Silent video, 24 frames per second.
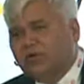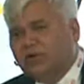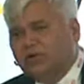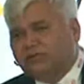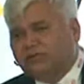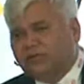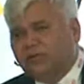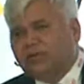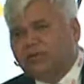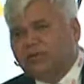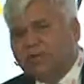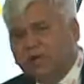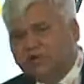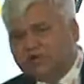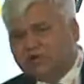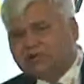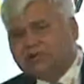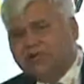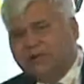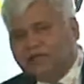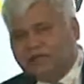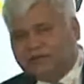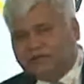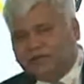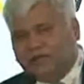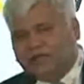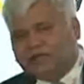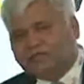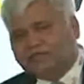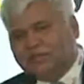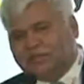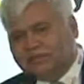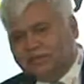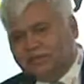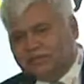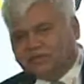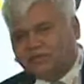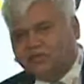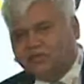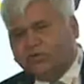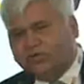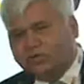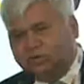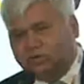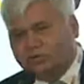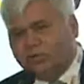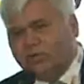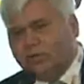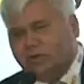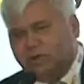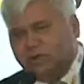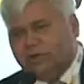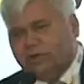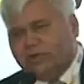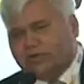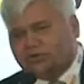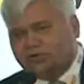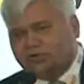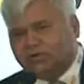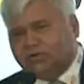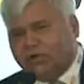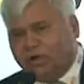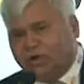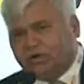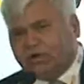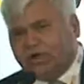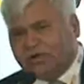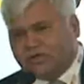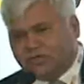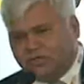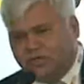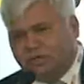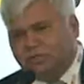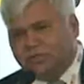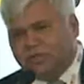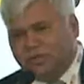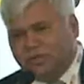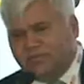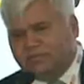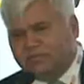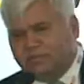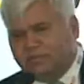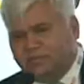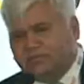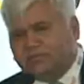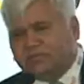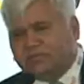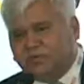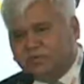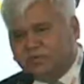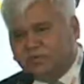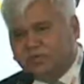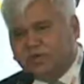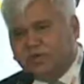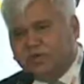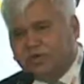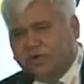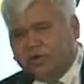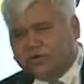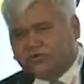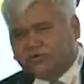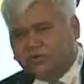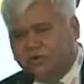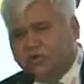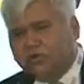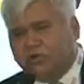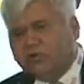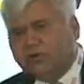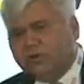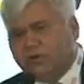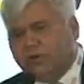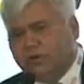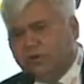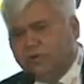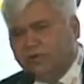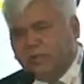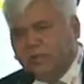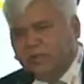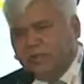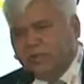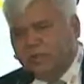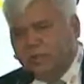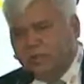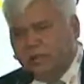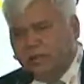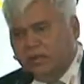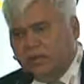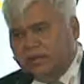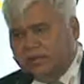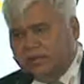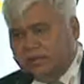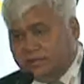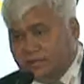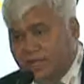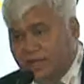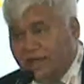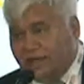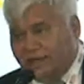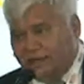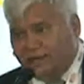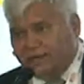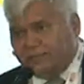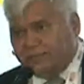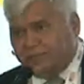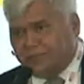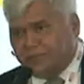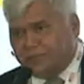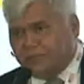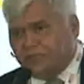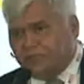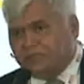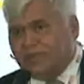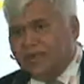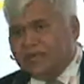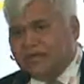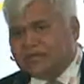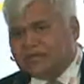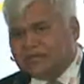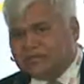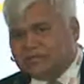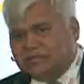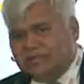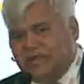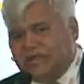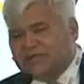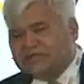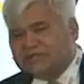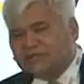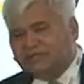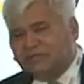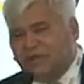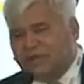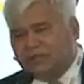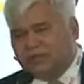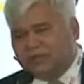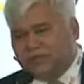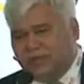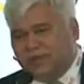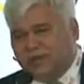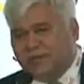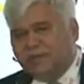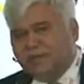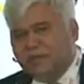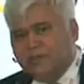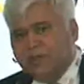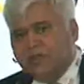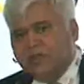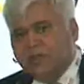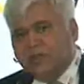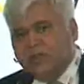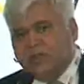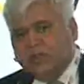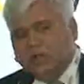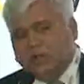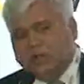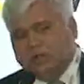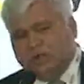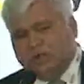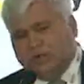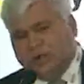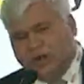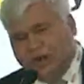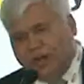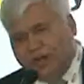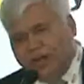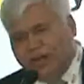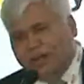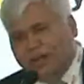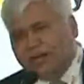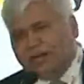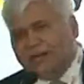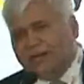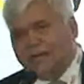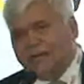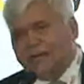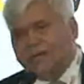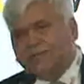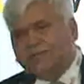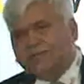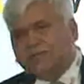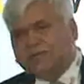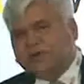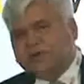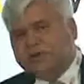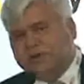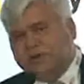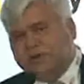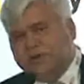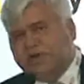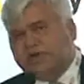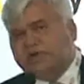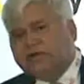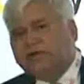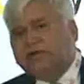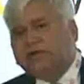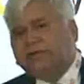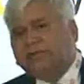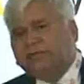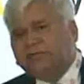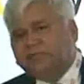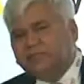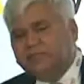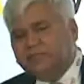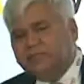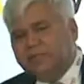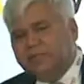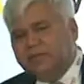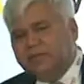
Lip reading: only from the outside threat, but its own, it should not actually become insecure in its own design. So that's one thing. We are creating,